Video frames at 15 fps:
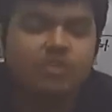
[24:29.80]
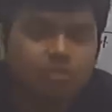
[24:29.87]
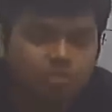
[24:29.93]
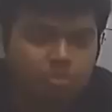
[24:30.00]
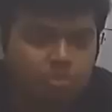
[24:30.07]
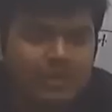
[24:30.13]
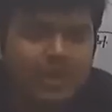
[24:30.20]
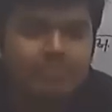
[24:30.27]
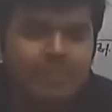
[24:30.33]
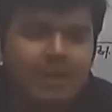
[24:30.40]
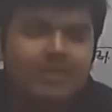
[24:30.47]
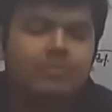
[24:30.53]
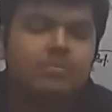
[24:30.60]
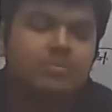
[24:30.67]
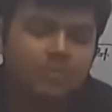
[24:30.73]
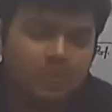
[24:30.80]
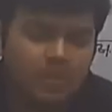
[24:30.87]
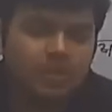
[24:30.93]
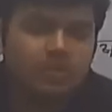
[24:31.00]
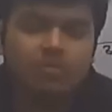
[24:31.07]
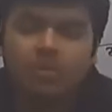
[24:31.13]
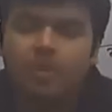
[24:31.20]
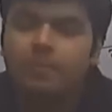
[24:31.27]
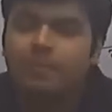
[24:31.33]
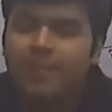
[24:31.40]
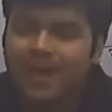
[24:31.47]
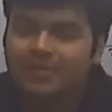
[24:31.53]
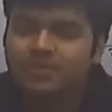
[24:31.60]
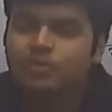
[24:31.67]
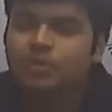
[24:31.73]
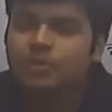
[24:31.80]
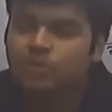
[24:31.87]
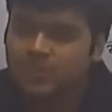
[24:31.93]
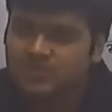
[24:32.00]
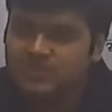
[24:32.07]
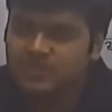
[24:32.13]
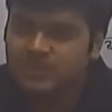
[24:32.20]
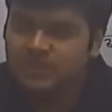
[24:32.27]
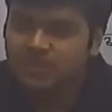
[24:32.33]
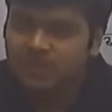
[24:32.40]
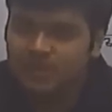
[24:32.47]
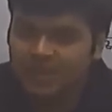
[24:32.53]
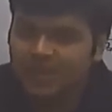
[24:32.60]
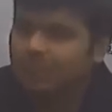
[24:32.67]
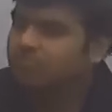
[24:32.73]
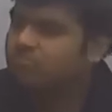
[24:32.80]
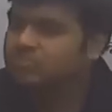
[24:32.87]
rule that might, impact you adversely. Like,